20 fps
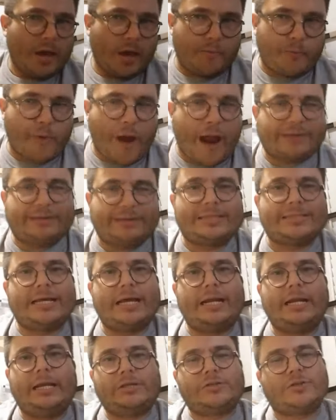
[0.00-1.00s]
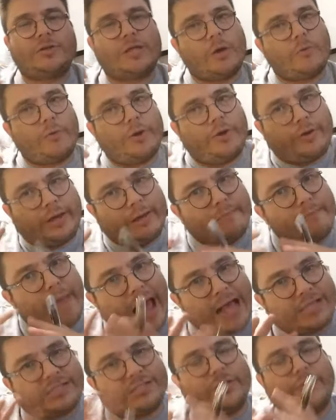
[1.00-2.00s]
And practice on it so that way you can
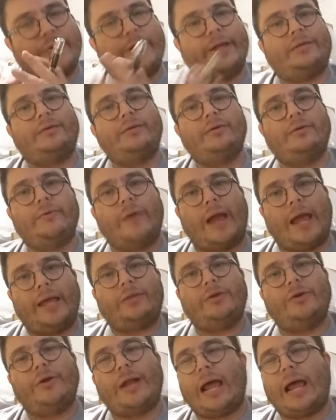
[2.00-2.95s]
master it, right?